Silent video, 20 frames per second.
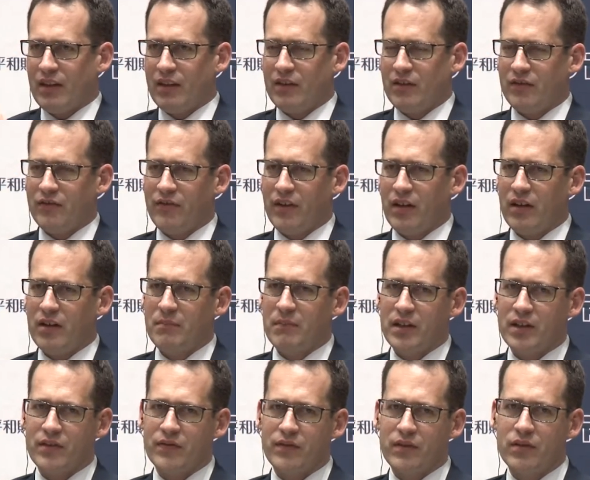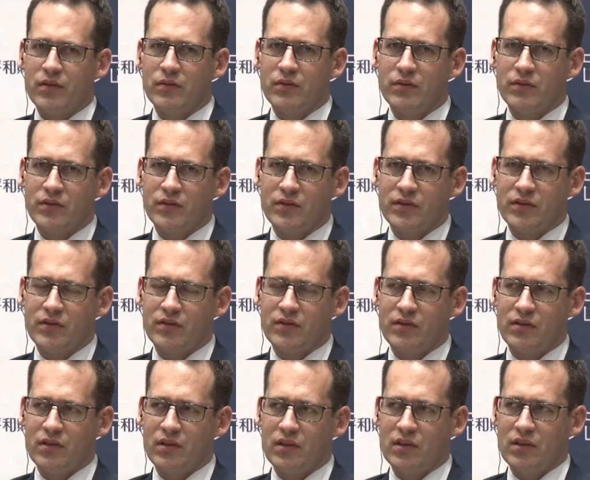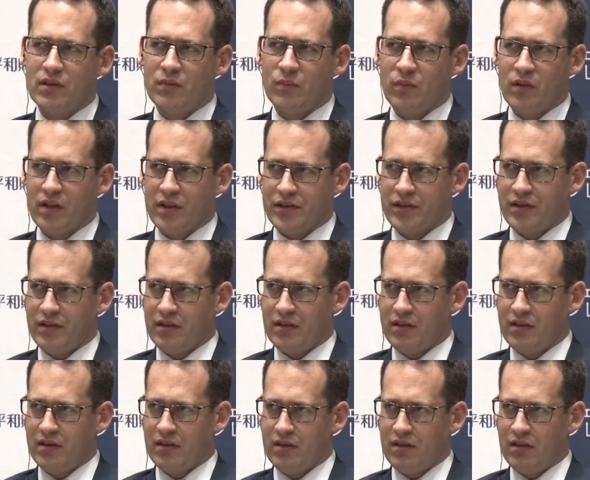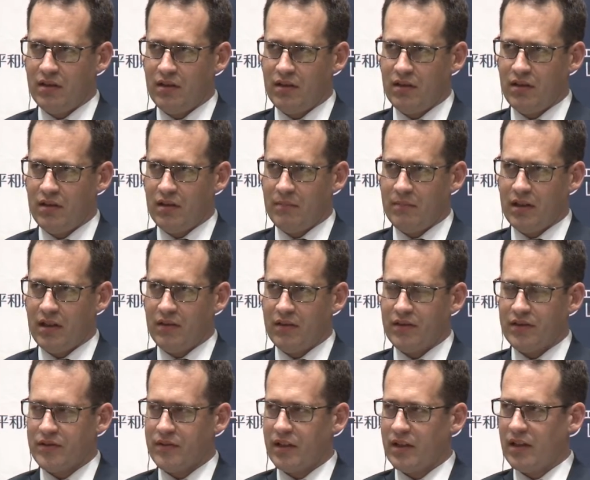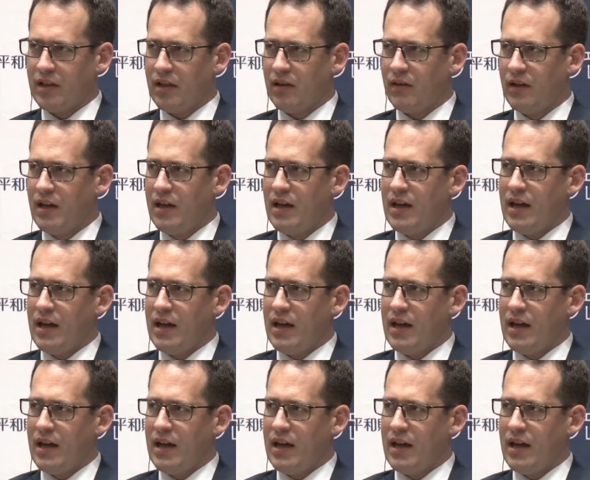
there are very mixed views in Washington about this right now.